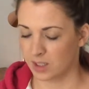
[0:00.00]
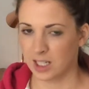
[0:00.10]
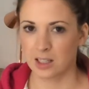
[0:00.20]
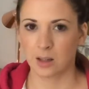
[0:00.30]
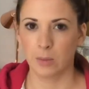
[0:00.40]

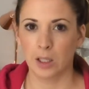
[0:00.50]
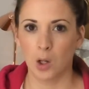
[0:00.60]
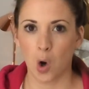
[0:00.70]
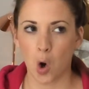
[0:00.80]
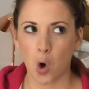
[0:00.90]
Days can be
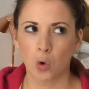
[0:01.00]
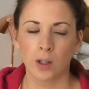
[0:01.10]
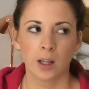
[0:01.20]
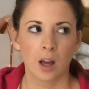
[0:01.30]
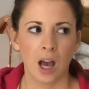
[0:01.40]
long.
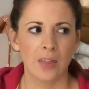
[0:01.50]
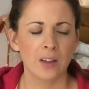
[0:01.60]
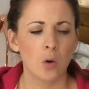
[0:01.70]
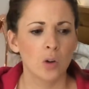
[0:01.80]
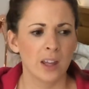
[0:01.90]
I
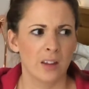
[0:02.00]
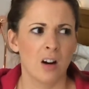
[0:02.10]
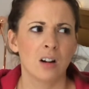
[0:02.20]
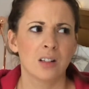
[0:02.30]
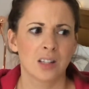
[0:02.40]
think, the
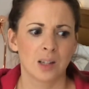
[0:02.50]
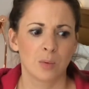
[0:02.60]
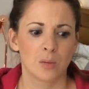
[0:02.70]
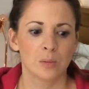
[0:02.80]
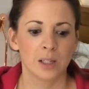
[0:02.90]
hardest thing
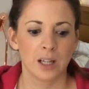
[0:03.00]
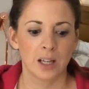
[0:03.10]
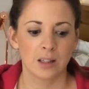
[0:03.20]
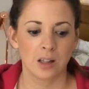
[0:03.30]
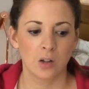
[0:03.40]
probably
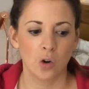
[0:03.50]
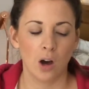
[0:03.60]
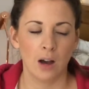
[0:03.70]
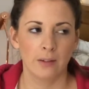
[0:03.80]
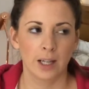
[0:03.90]
is not
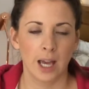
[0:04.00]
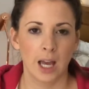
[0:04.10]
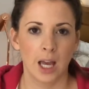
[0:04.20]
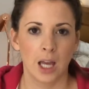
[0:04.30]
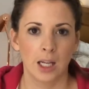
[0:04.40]
having
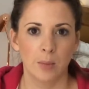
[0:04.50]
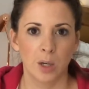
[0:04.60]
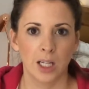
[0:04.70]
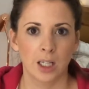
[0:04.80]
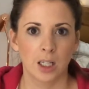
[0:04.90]
any
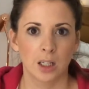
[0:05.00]
break